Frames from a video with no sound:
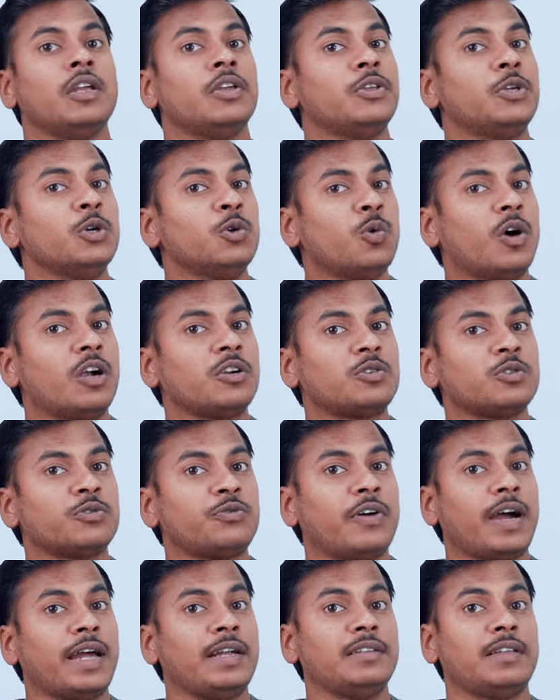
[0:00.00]
You want to
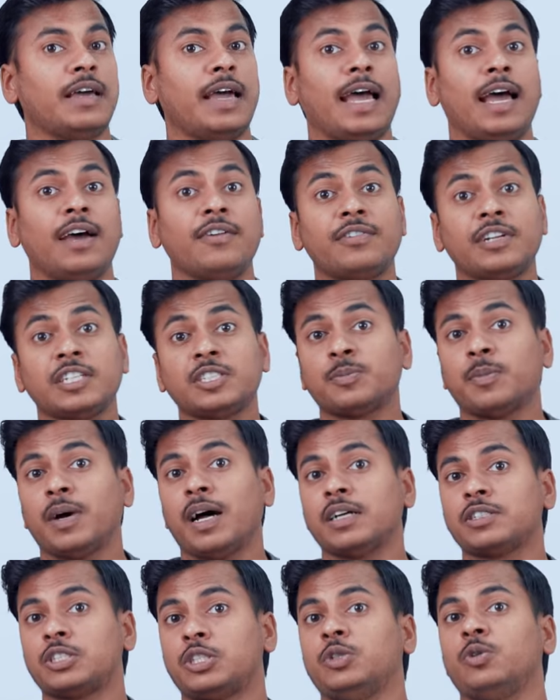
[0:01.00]
find the average
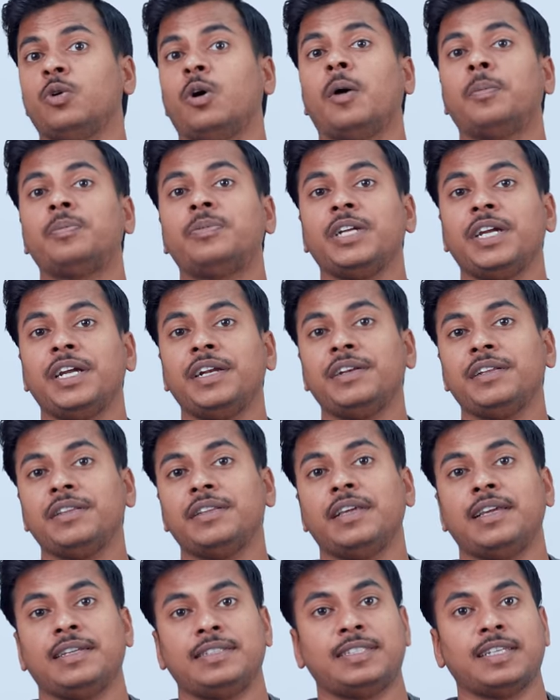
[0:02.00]
marks you obtained in
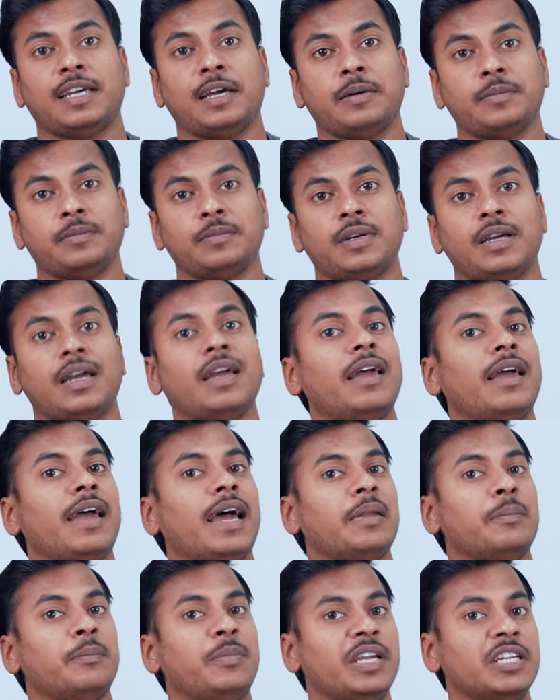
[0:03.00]
the exam
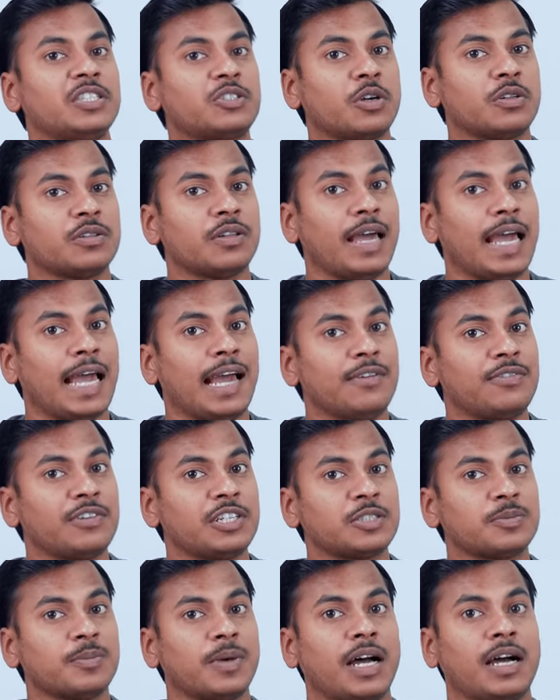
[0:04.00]
and based on the
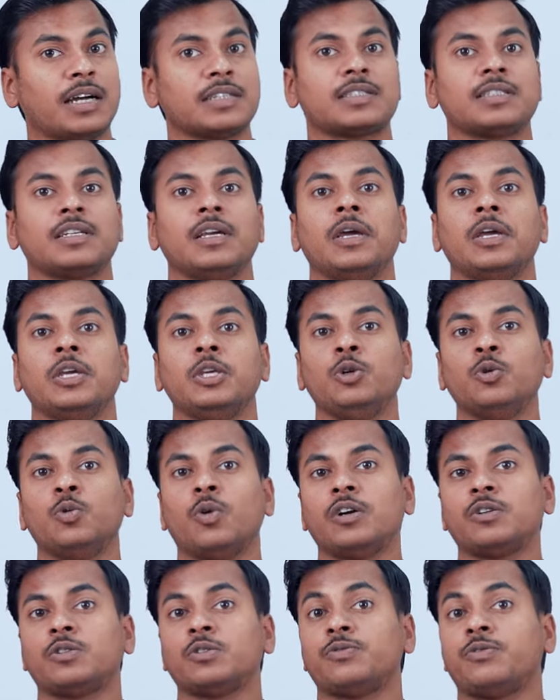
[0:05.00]
average marks you
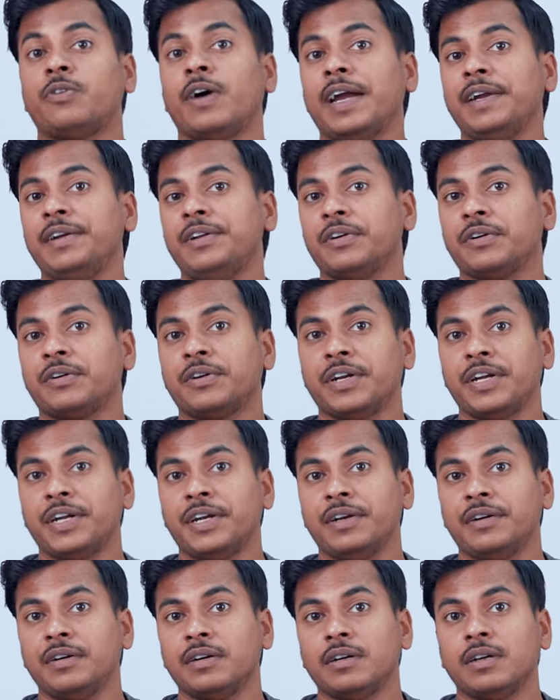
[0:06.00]
want to find your
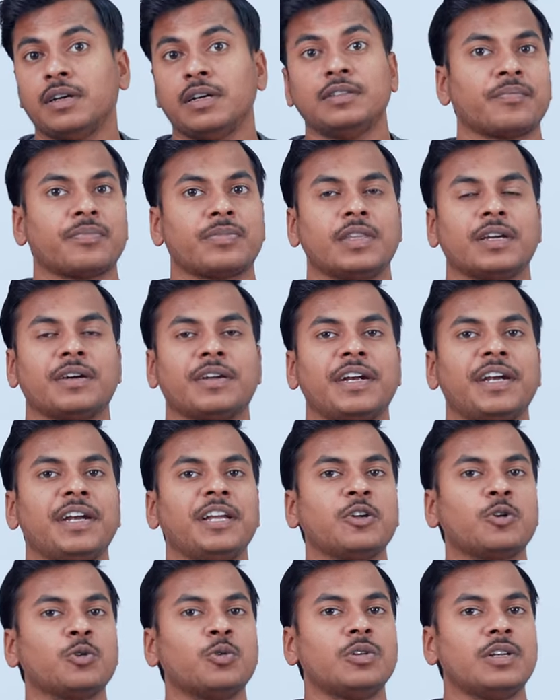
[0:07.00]
grade. The
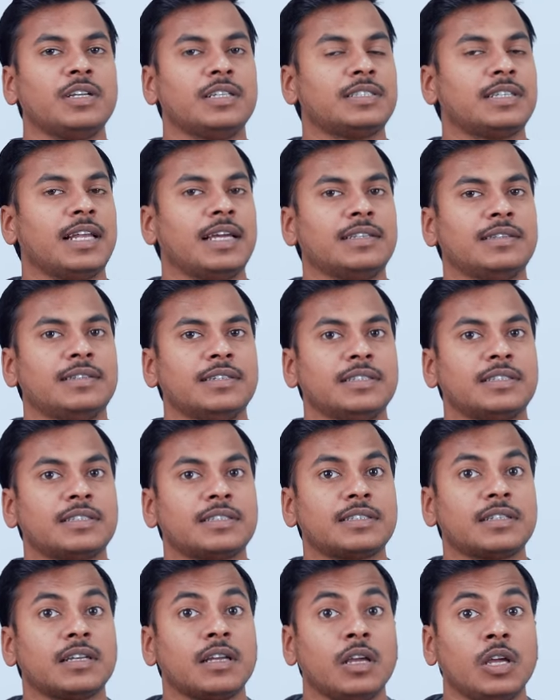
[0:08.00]
grading rule is like this.